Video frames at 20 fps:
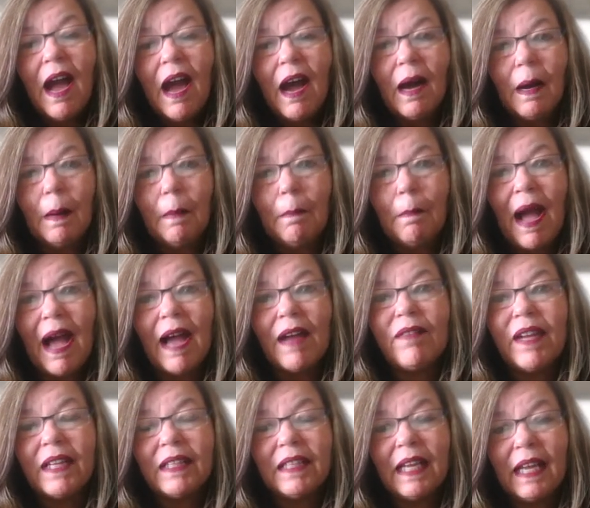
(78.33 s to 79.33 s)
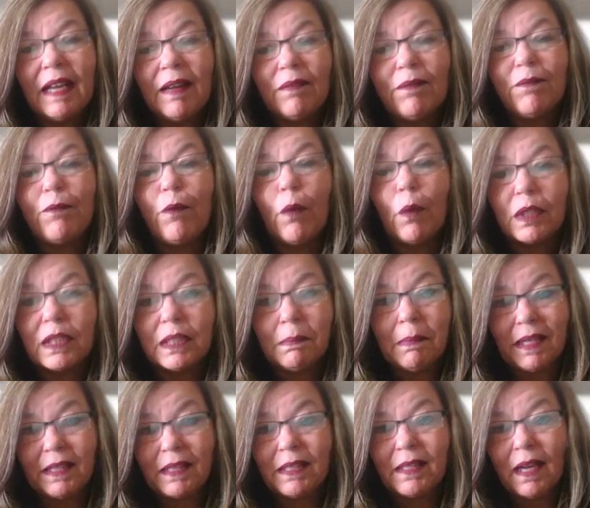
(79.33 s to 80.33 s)
I've had to force
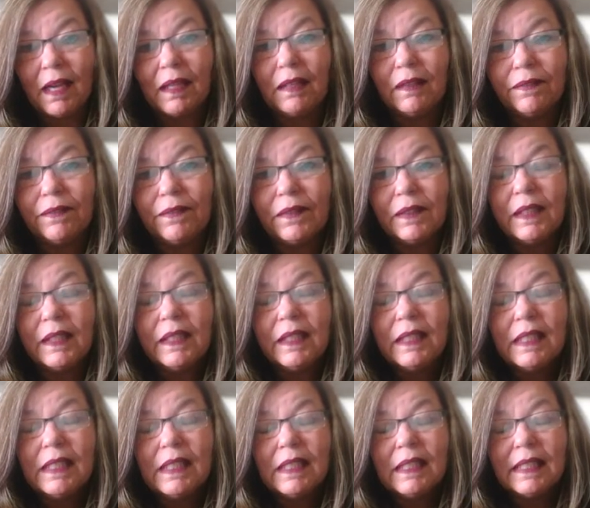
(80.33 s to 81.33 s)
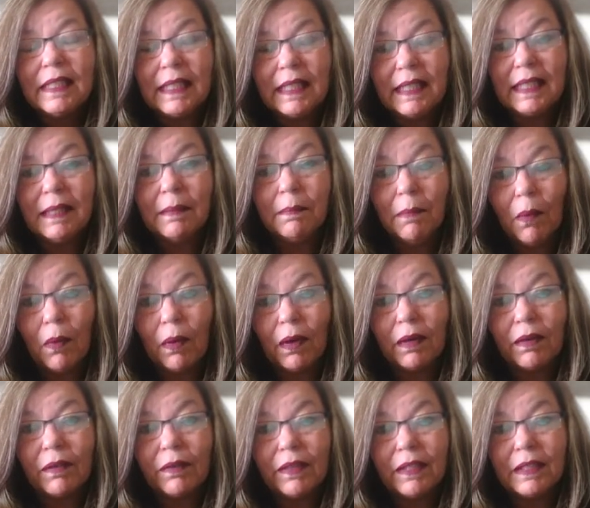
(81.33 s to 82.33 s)
myself to eat
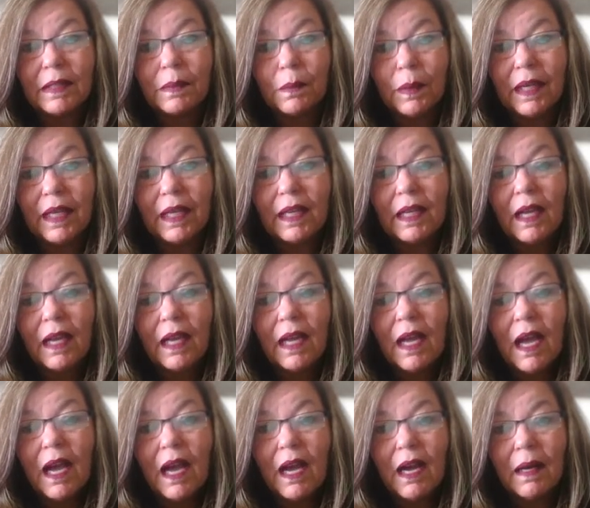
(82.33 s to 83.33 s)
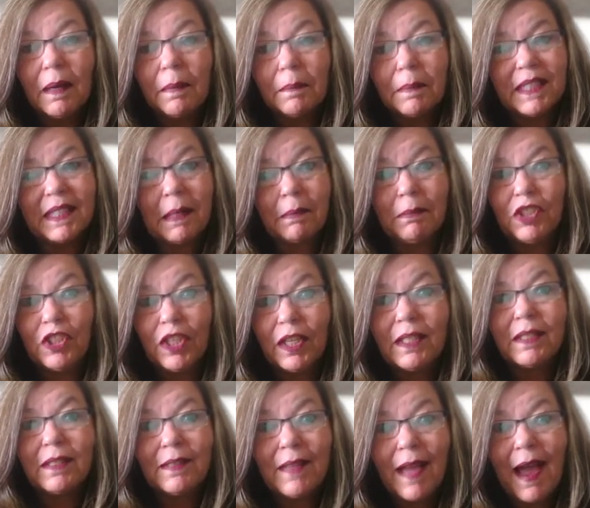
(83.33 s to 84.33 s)
more this week because I'm
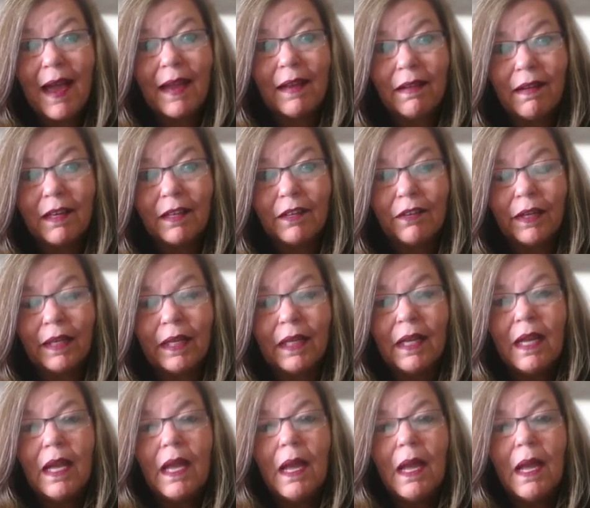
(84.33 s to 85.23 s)
just not hungry.